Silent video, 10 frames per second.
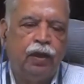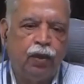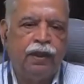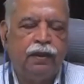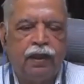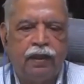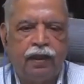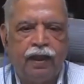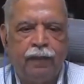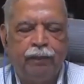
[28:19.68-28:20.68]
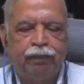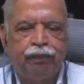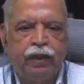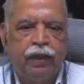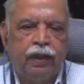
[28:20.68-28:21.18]
During that
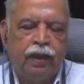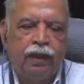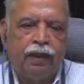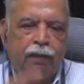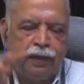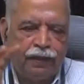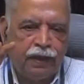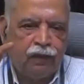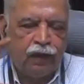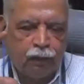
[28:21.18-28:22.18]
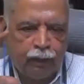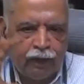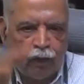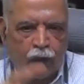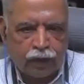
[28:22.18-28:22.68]
time, the machine will
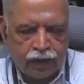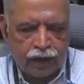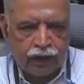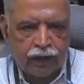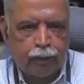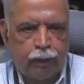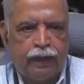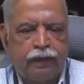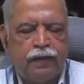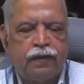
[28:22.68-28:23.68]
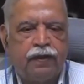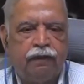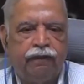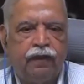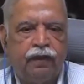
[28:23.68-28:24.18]
be watching the
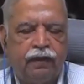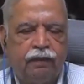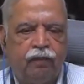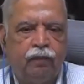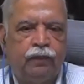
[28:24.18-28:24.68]
patient's effort,